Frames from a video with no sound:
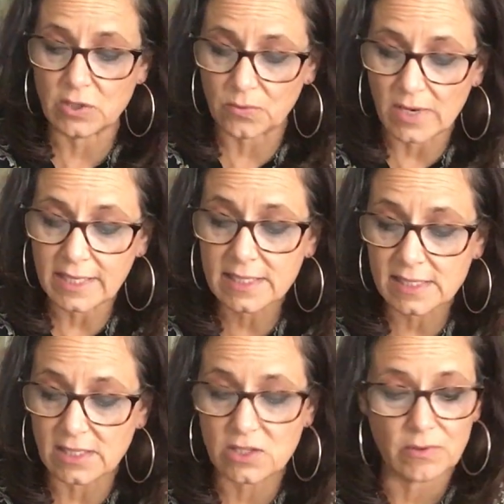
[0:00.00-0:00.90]
direct
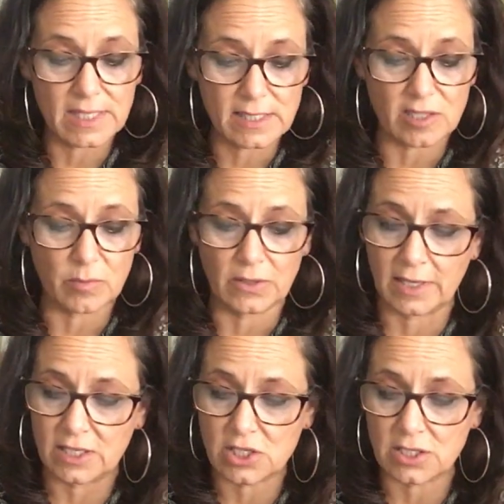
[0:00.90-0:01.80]
sensory
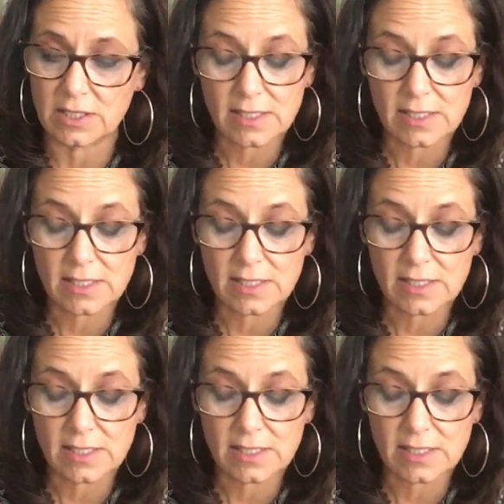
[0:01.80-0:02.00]
stimulation,